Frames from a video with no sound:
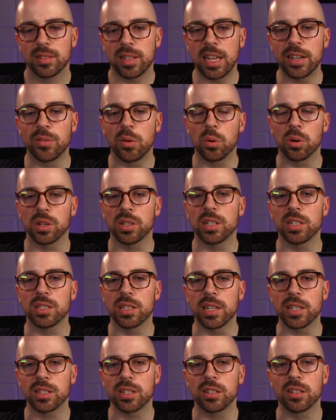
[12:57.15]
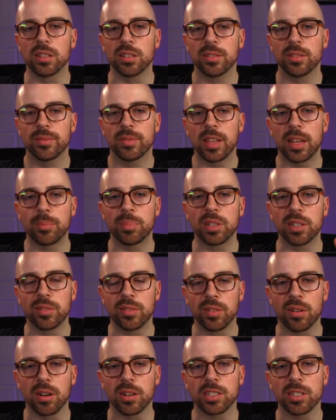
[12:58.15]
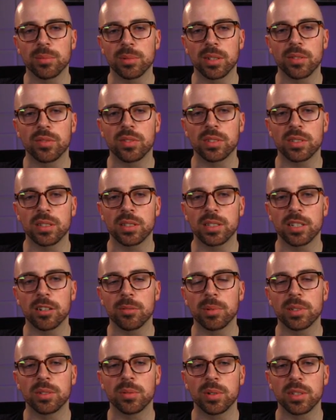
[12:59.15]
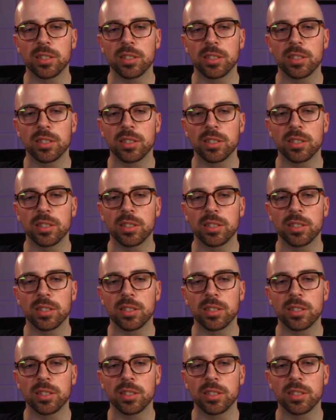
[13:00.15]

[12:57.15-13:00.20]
of organizational. I believe there are some differences here between